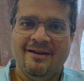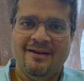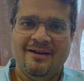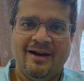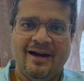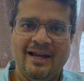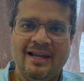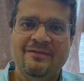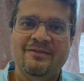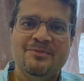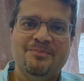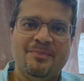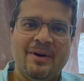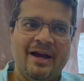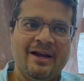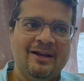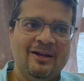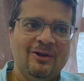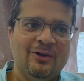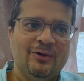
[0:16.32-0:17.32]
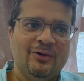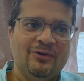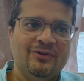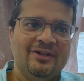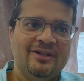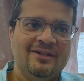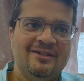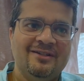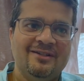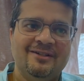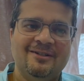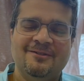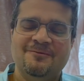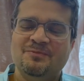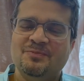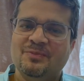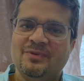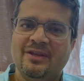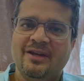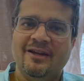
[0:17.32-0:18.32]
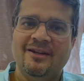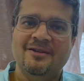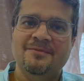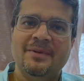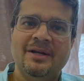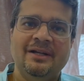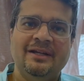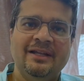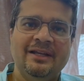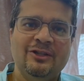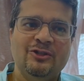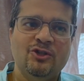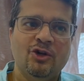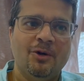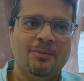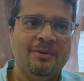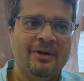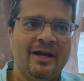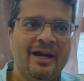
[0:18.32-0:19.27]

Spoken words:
I live in Bangalore, India, and in my day job,